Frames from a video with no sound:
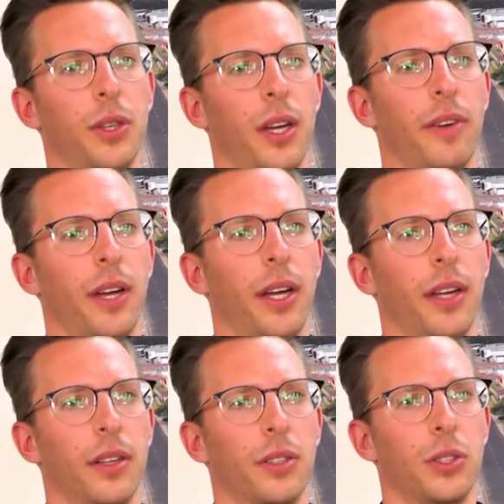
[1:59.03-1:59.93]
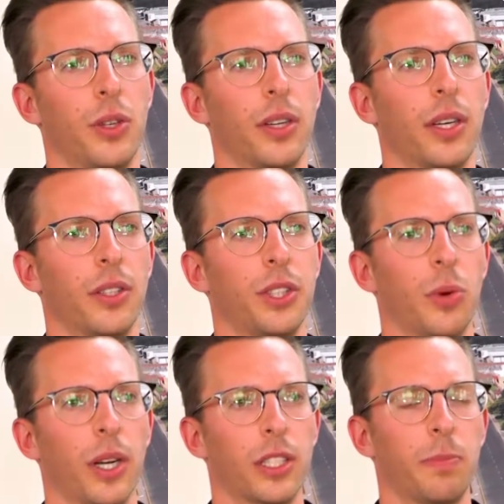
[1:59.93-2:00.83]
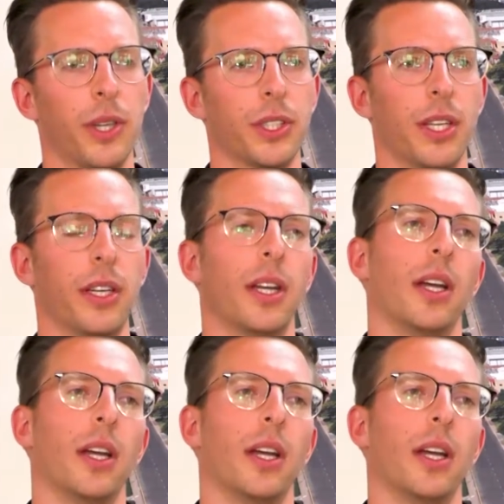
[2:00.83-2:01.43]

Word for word: to have a strong countrywide exposure.